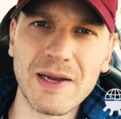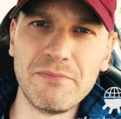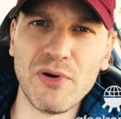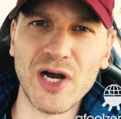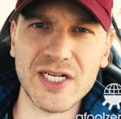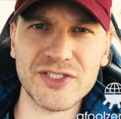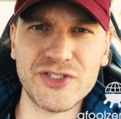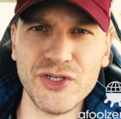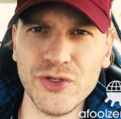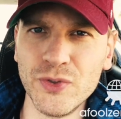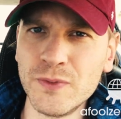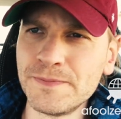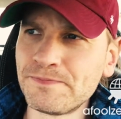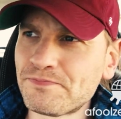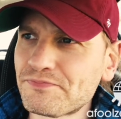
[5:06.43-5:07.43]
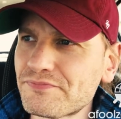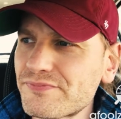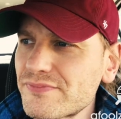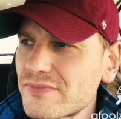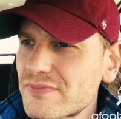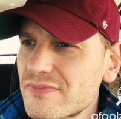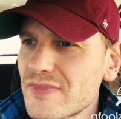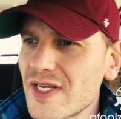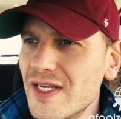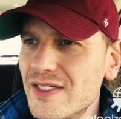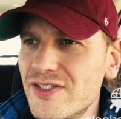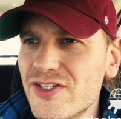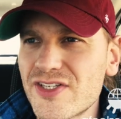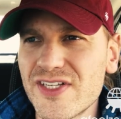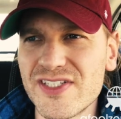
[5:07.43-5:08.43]
I bought two
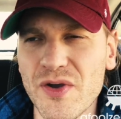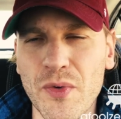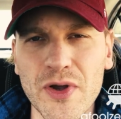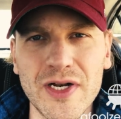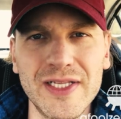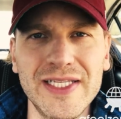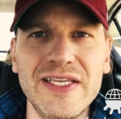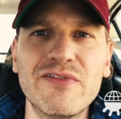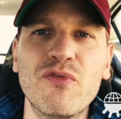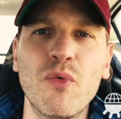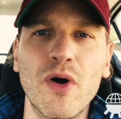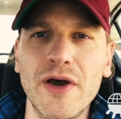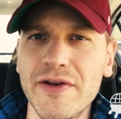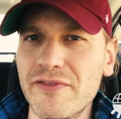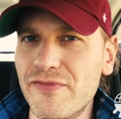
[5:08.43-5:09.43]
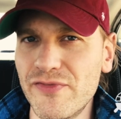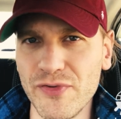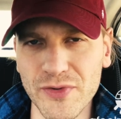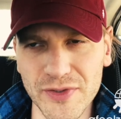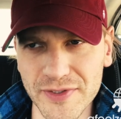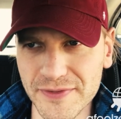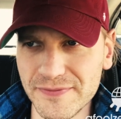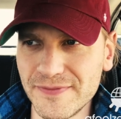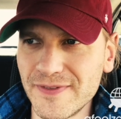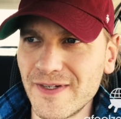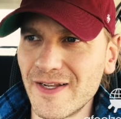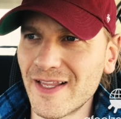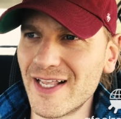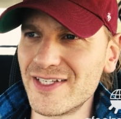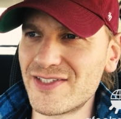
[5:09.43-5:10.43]
just because I want to leave one for,
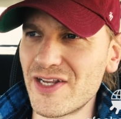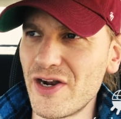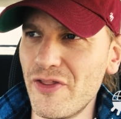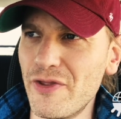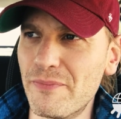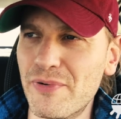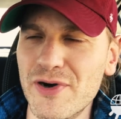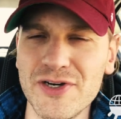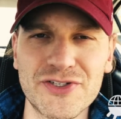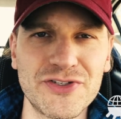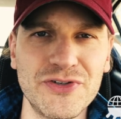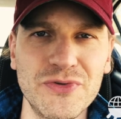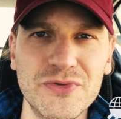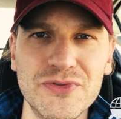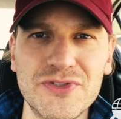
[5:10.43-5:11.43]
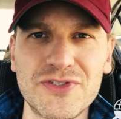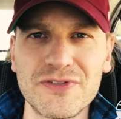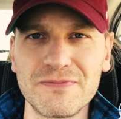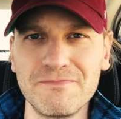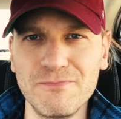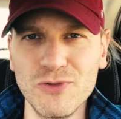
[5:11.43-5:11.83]
I guess, that other person who's